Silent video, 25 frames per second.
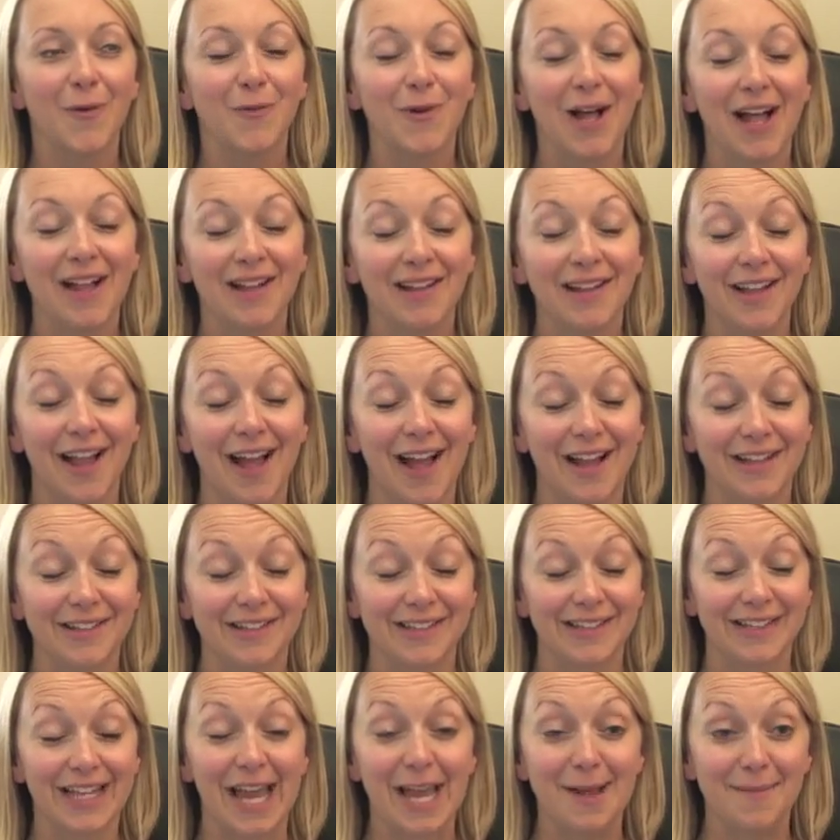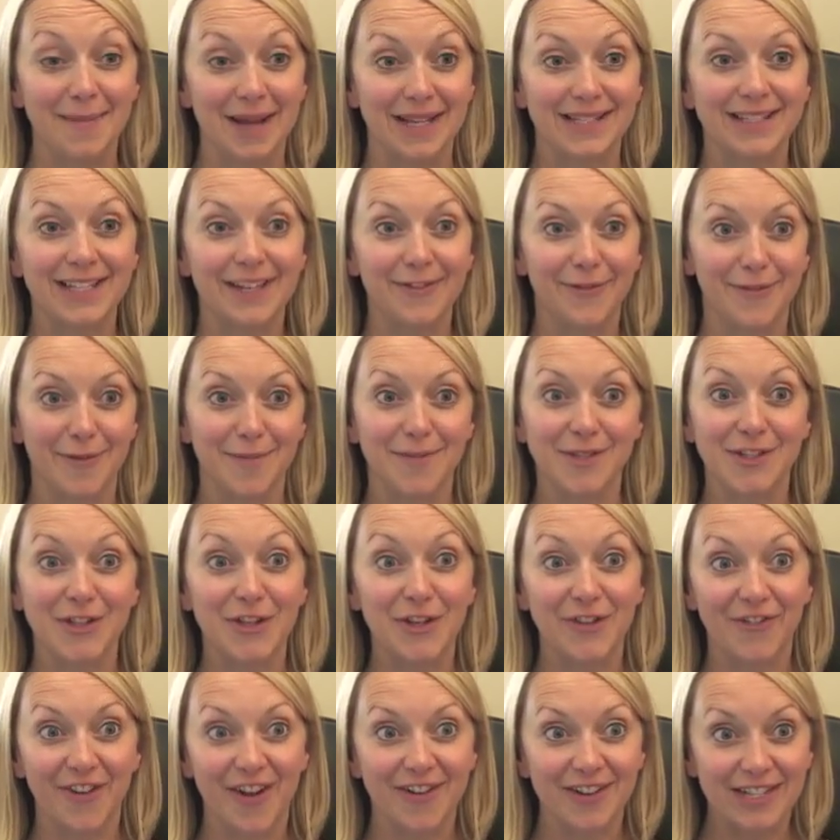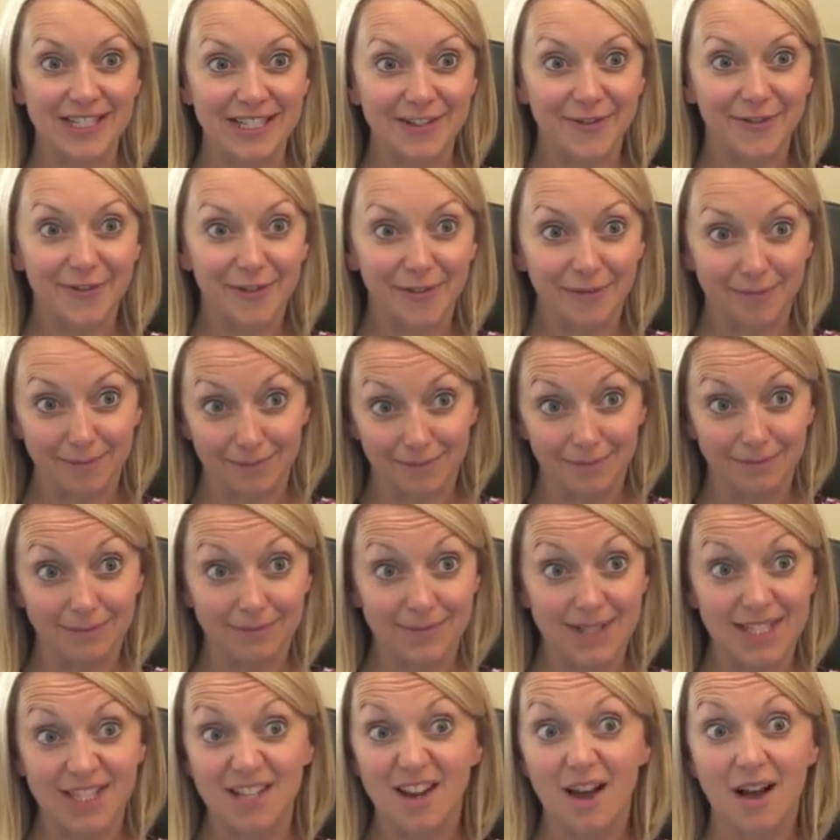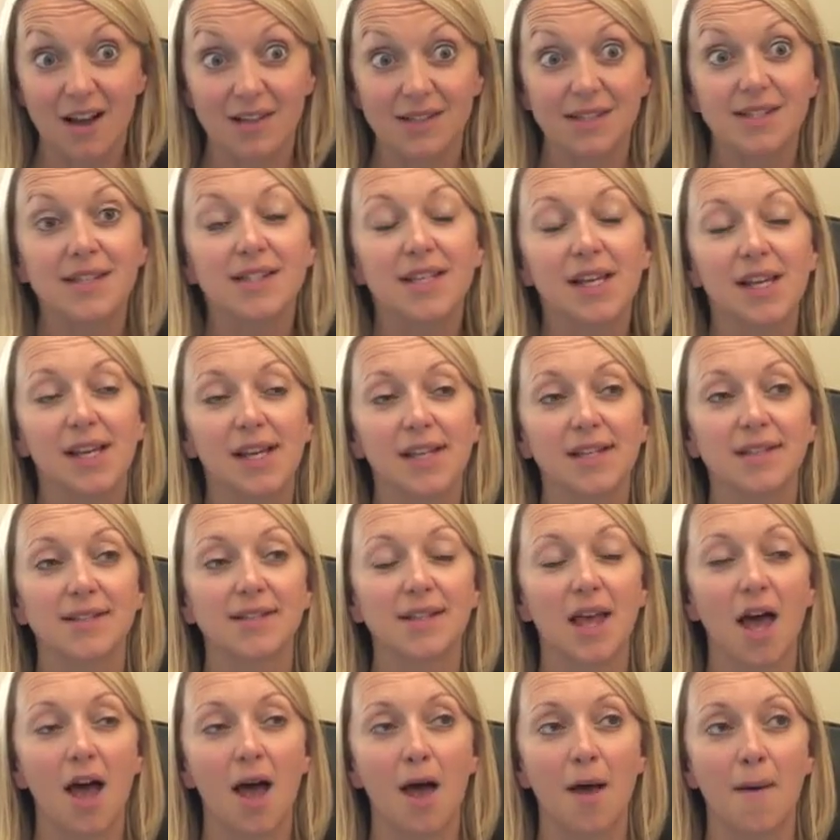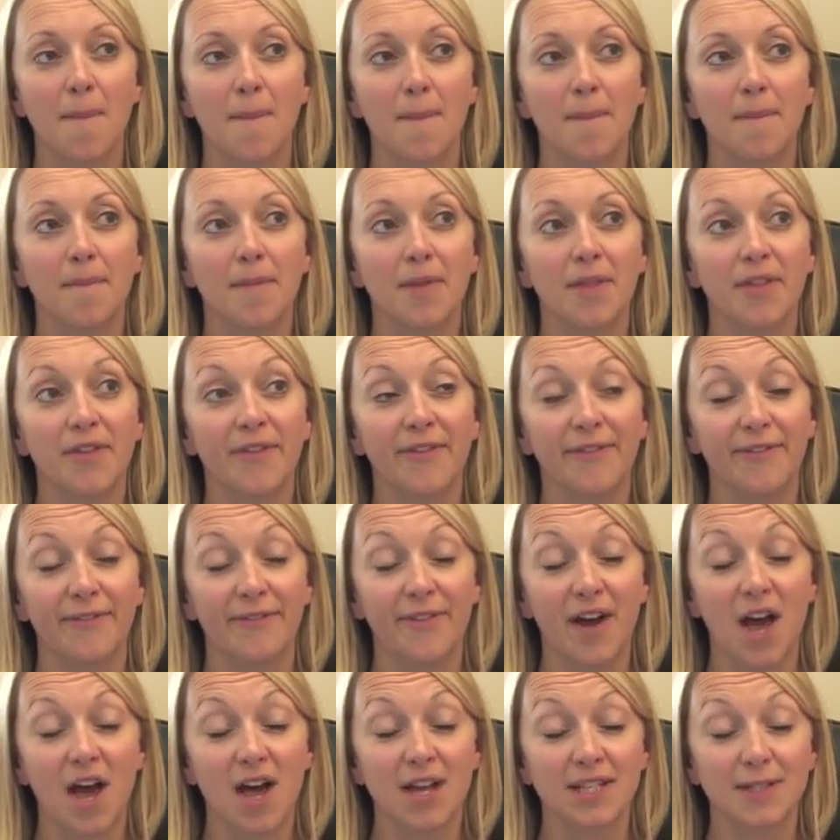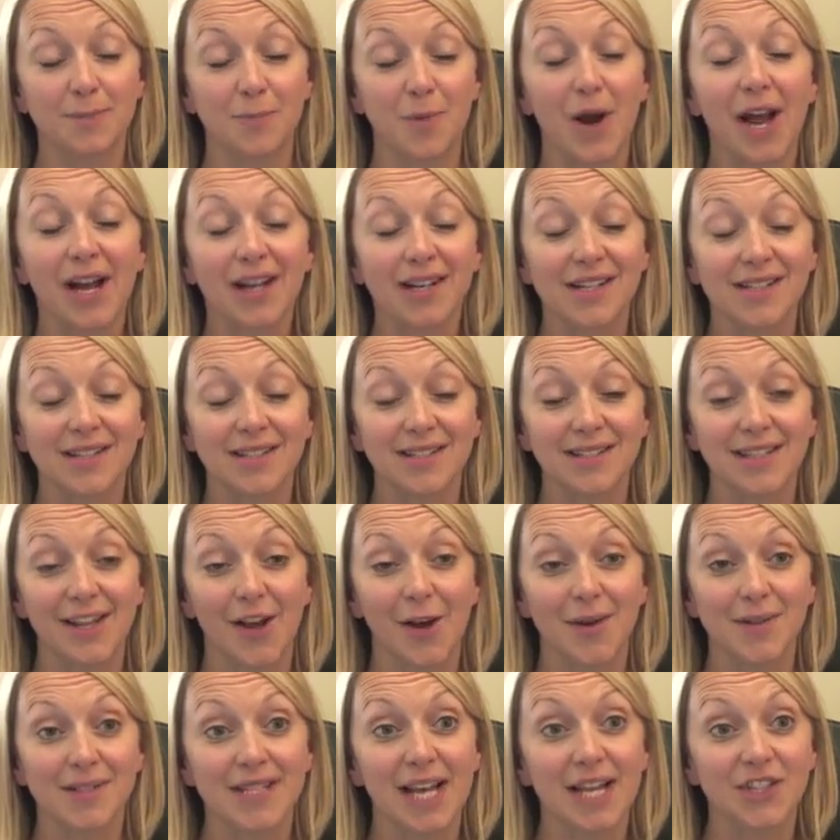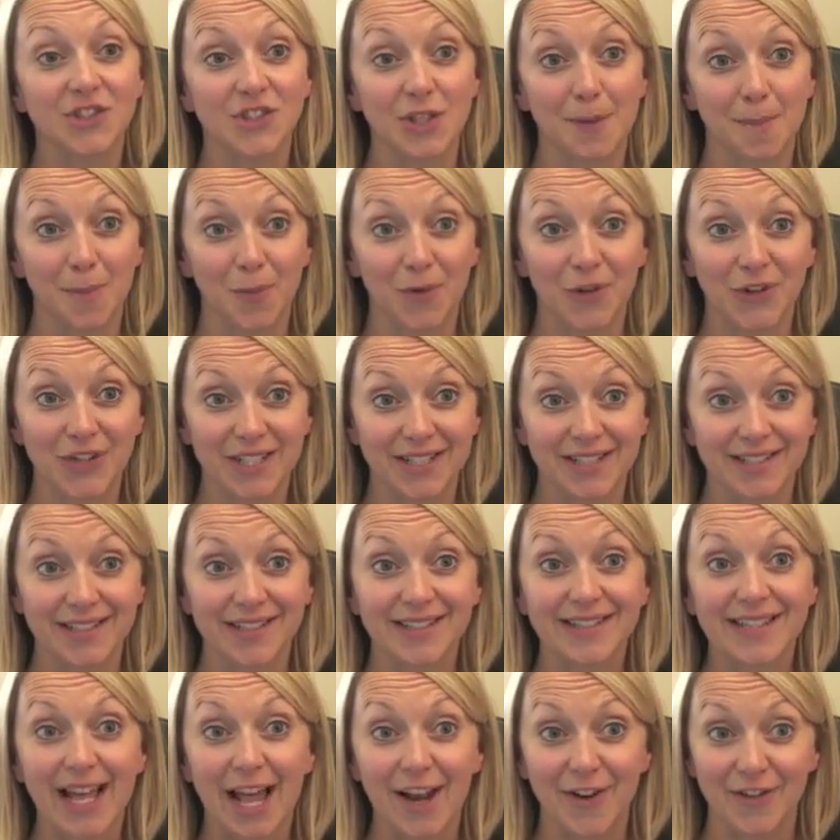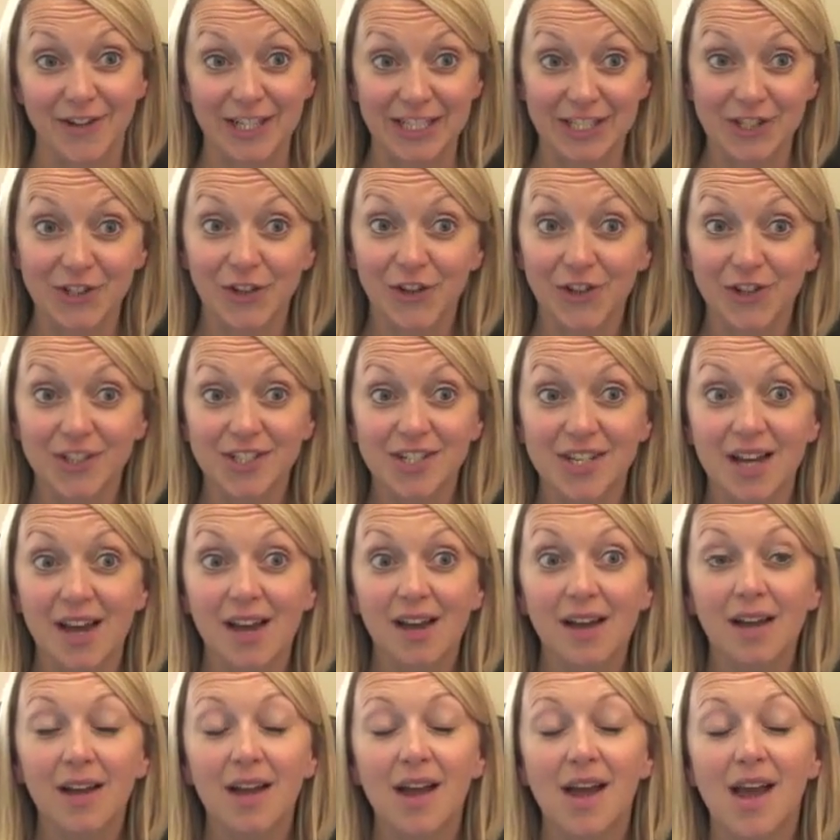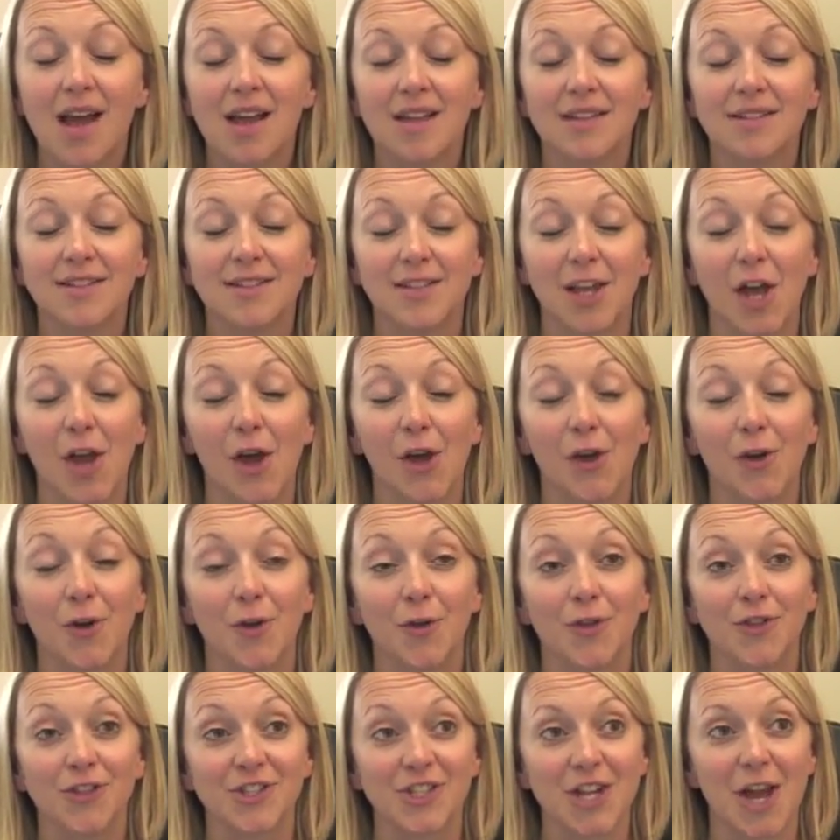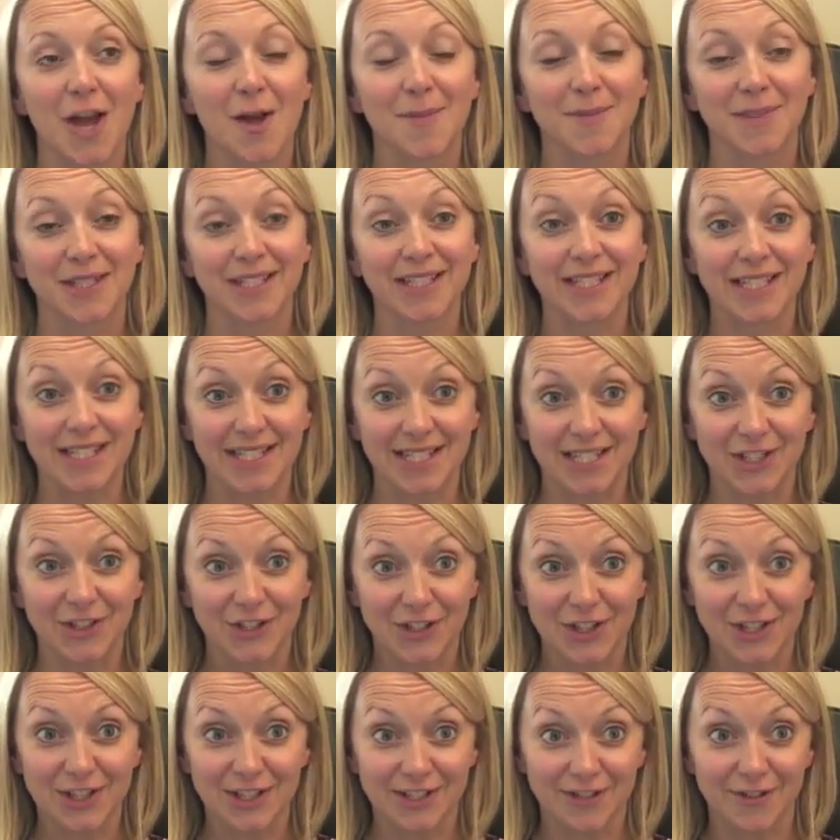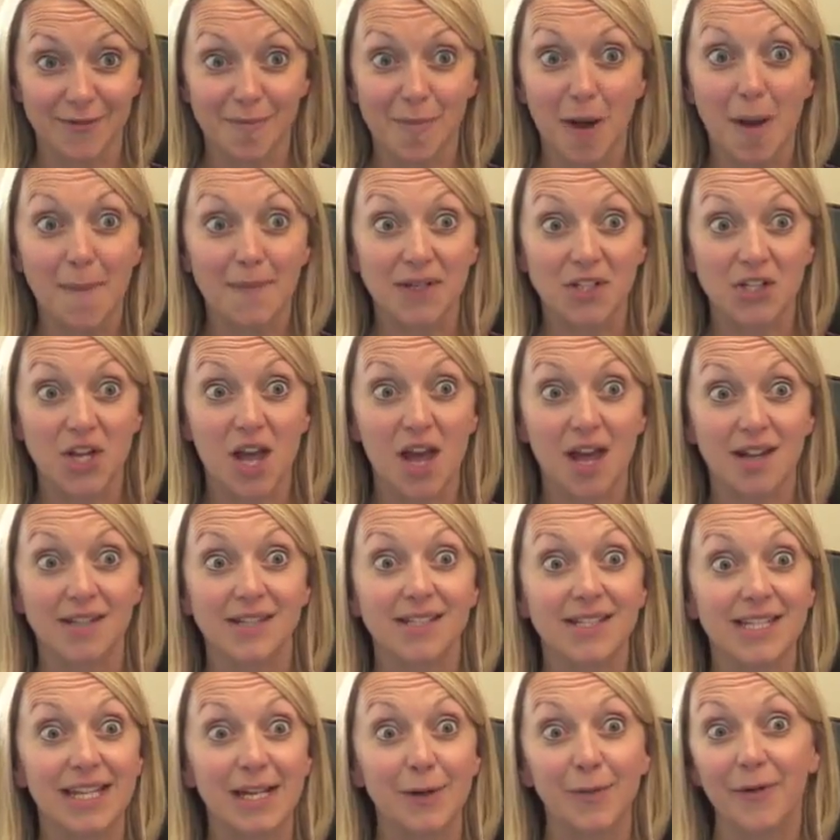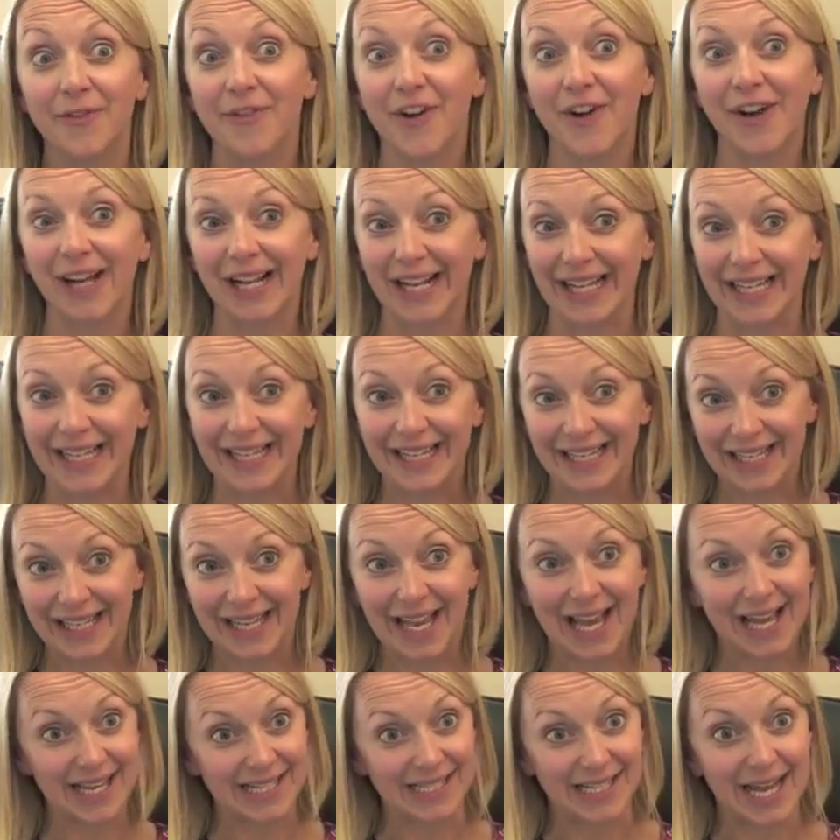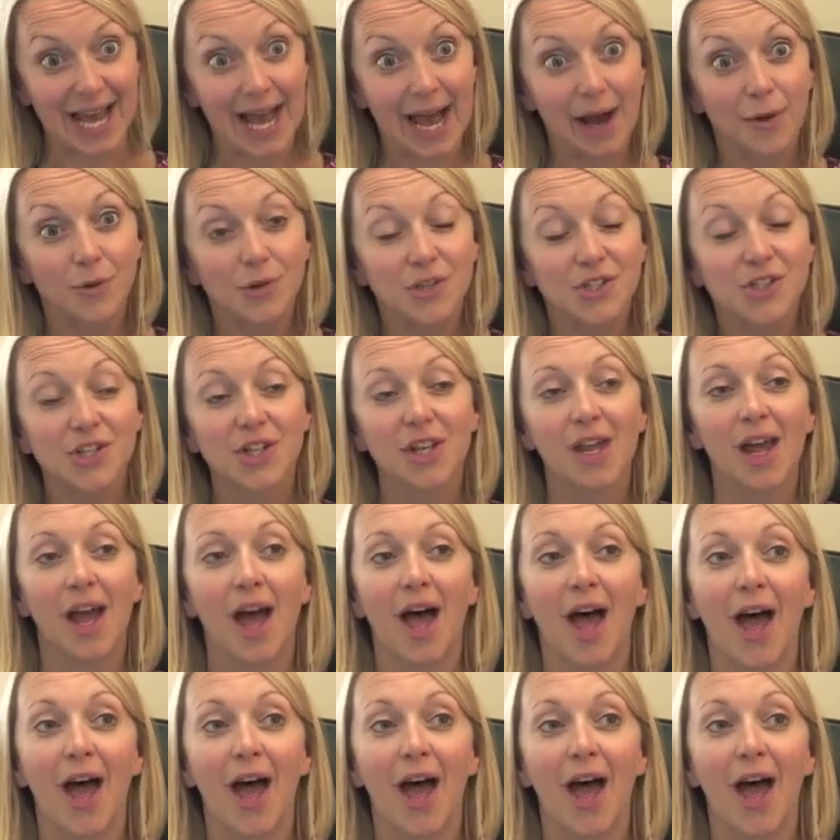Well, I came at it from 2 very different stances. The first pregnancy I was actually employed as a salaried doctor, so the terms and conditions of my maternity were very clearly laid out.